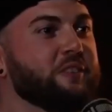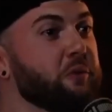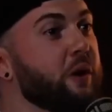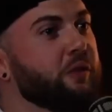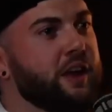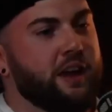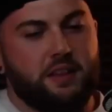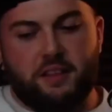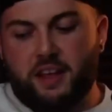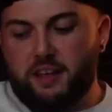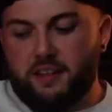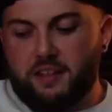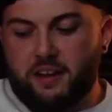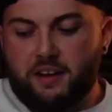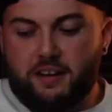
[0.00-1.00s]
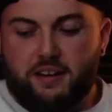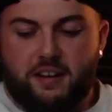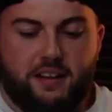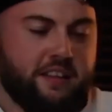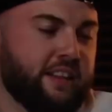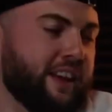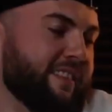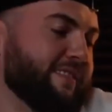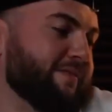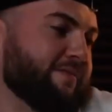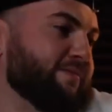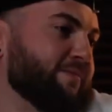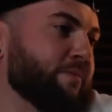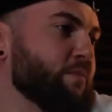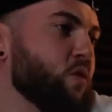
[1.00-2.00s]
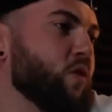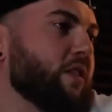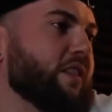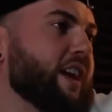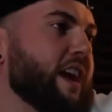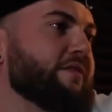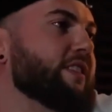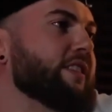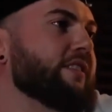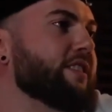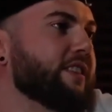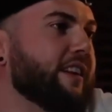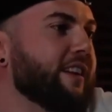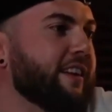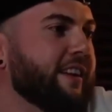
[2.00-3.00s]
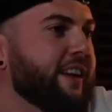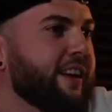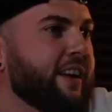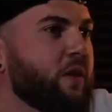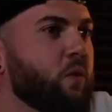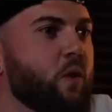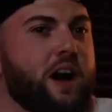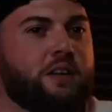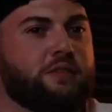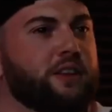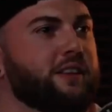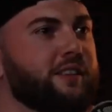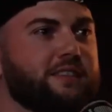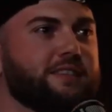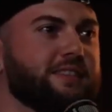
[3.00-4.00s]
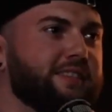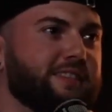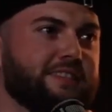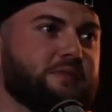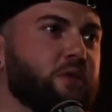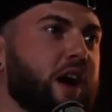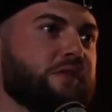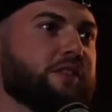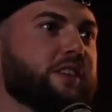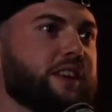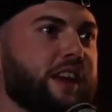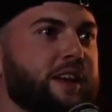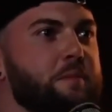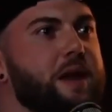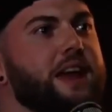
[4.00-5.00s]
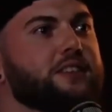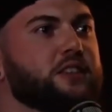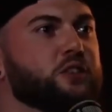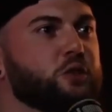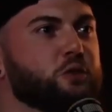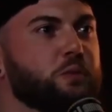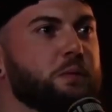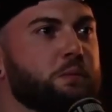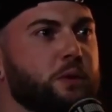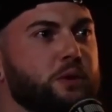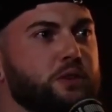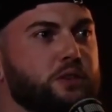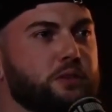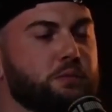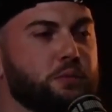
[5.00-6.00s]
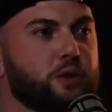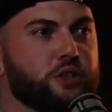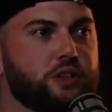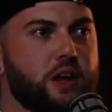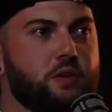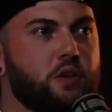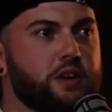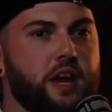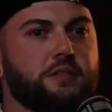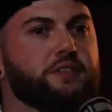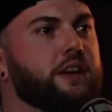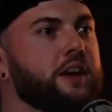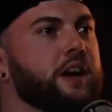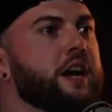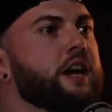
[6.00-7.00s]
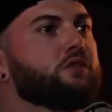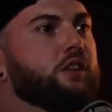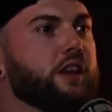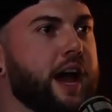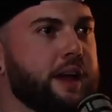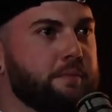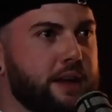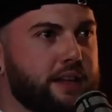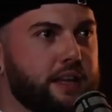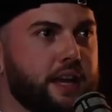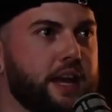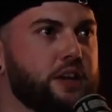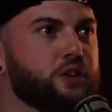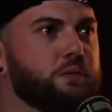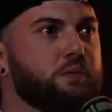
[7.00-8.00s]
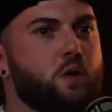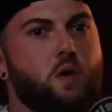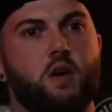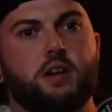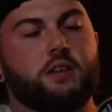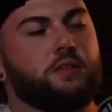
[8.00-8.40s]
Well, they're like more given to whatever whatever kind of message has been pushed out, or you have to rely on medication more